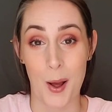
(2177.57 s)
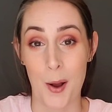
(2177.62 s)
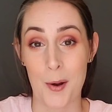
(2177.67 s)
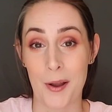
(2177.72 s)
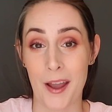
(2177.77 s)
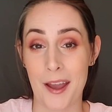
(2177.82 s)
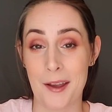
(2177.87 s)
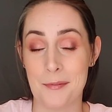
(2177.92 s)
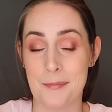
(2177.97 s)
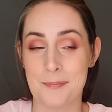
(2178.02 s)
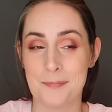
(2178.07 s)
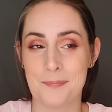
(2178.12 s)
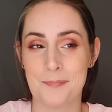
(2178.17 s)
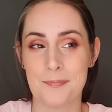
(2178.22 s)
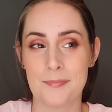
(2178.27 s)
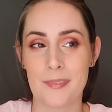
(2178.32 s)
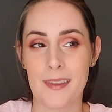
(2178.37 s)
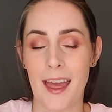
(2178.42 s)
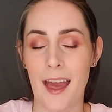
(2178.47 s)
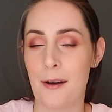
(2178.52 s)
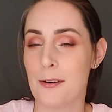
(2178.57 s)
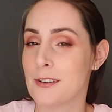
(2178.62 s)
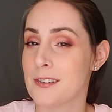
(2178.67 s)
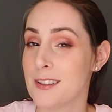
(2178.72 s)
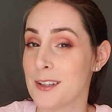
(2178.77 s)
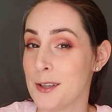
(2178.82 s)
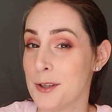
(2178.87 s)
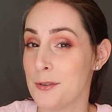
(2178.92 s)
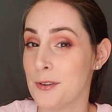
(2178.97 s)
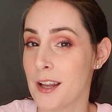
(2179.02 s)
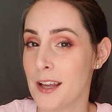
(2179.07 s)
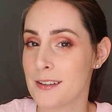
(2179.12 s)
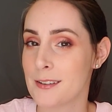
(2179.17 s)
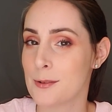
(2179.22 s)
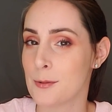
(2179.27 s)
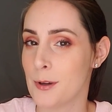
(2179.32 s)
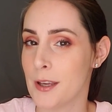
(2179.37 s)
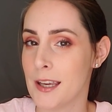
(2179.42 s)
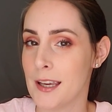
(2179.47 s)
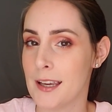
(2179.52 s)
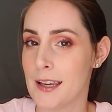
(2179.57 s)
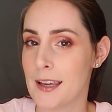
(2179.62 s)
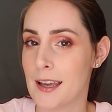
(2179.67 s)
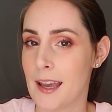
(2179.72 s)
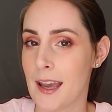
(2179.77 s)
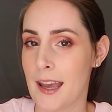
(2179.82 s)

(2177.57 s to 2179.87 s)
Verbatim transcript: Okay, I will see you next week.